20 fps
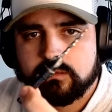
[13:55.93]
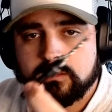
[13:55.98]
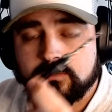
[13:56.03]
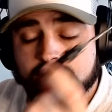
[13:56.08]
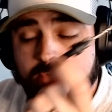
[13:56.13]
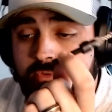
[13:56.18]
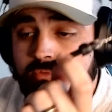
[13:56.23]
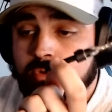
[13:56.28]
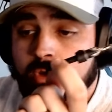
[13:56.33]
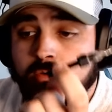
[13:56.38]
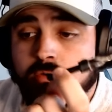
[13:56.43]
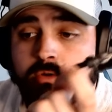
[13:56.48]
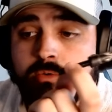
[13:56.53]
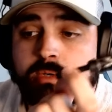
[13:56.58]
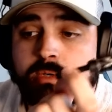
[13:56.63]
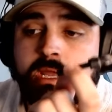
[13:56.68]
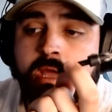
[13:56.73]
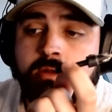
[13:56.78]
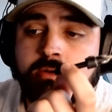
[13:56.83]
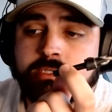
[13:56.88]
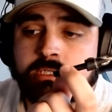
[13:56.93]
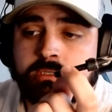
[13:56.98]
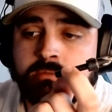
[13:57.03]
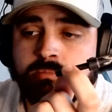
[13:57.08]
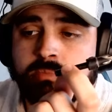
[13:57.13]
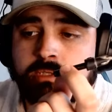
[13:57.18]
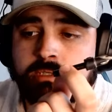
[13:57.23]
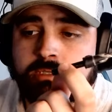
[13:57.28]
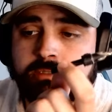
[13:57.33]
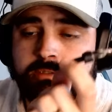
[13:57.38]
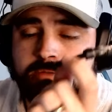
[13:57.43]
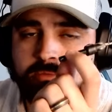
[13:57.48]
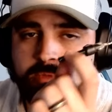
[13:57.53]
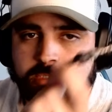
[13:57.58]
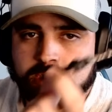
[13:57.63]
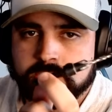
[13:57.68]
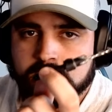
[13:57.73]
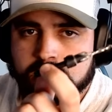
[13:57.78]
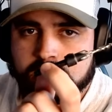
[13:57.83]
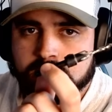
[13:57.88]
If you don't know what a countersink bit is,
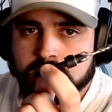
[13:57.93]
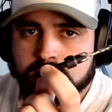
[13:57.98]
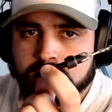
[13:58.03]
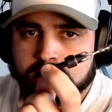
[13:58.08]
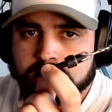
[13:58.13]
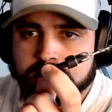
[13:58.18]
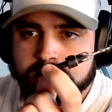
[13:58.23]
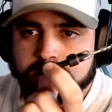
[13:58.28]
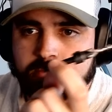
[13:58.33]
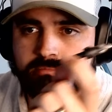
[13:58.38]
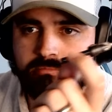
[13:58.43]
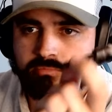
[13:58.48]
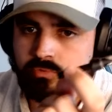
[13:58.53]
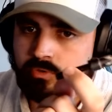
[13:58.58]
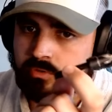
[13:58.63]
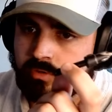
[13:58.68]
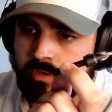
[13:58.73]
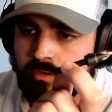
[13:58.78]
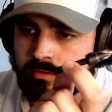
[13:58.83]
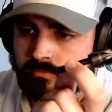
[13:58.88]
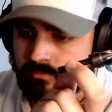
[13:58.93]
which I learned kind